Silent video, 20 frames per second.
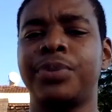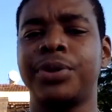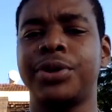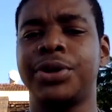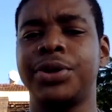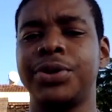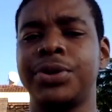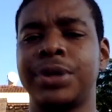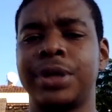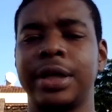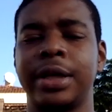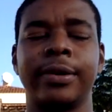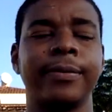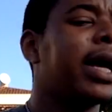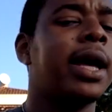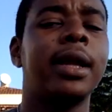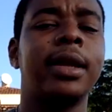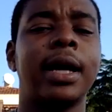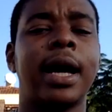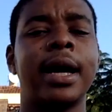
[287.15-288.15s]
producing.
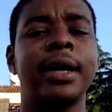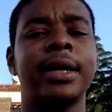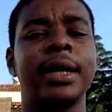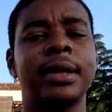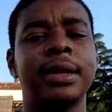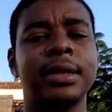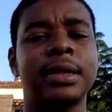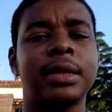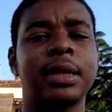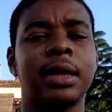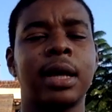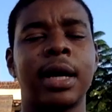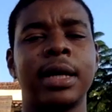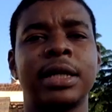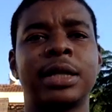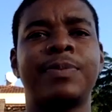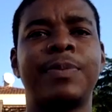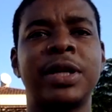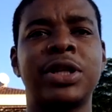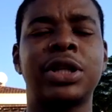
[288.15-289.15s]
And I get this a lot,
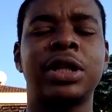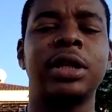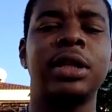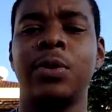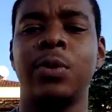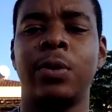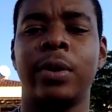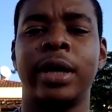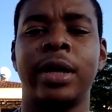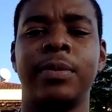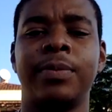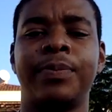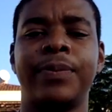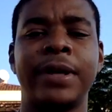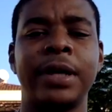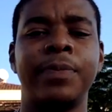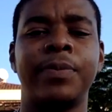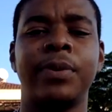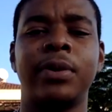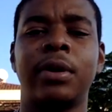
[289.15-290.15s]
especially when
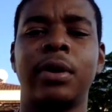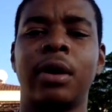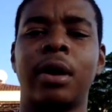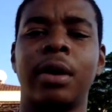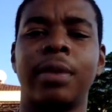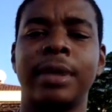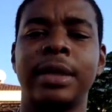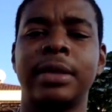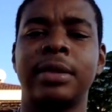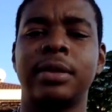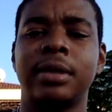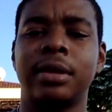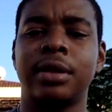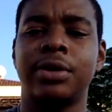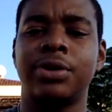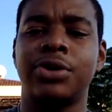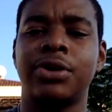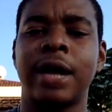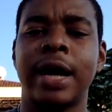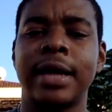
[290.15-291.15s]
people are mixing their
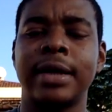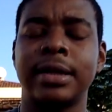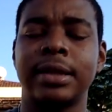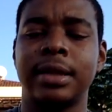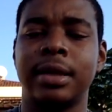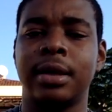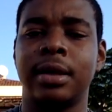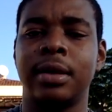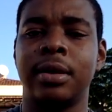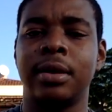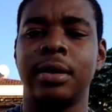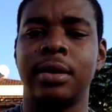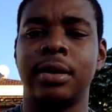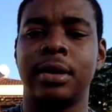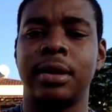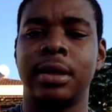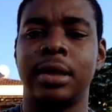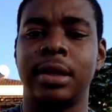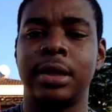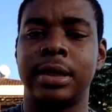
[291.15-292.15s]
tracks in
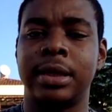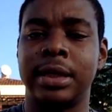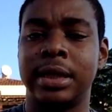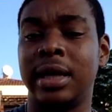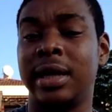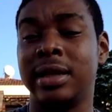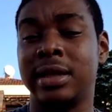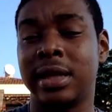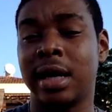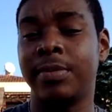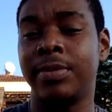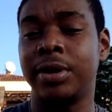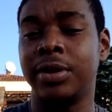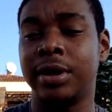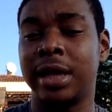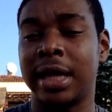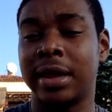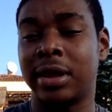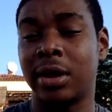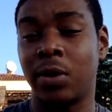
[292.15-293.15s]
the DAW
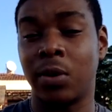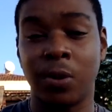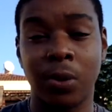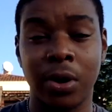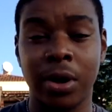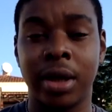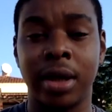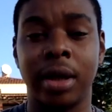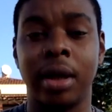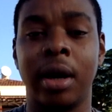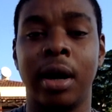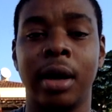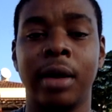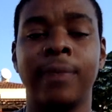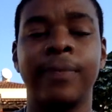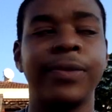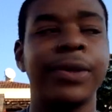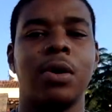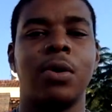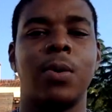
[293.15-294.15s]
that they're working on.
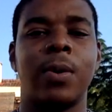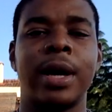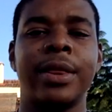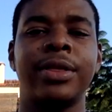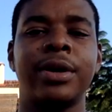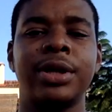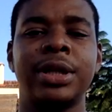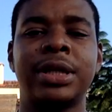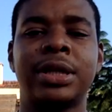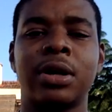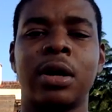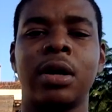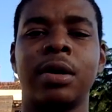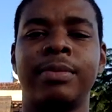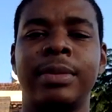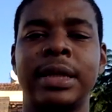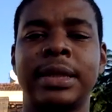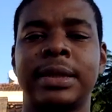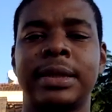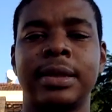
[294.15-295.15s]
When they start
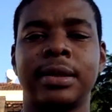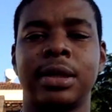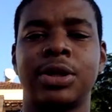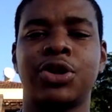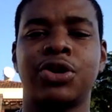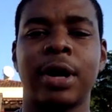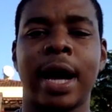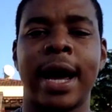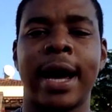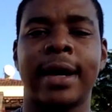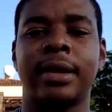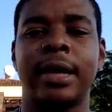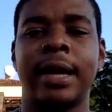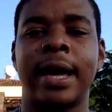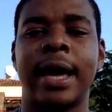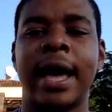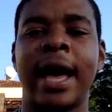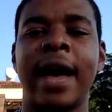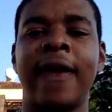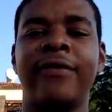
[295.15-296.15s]
mixing the track, they
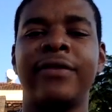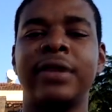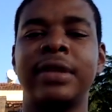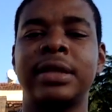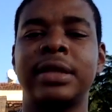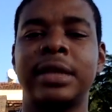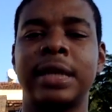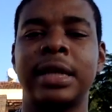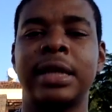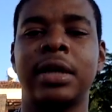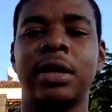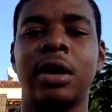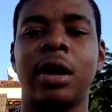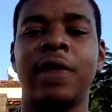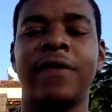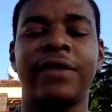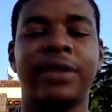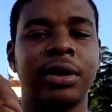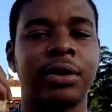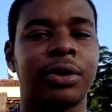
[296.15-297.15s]
haven't taken
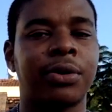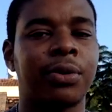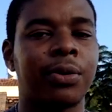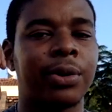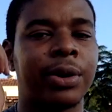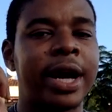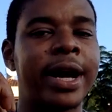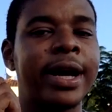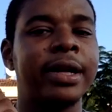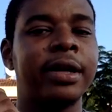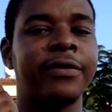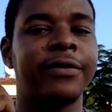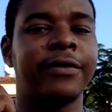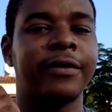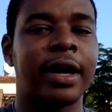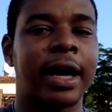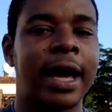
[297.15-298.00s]
off their creative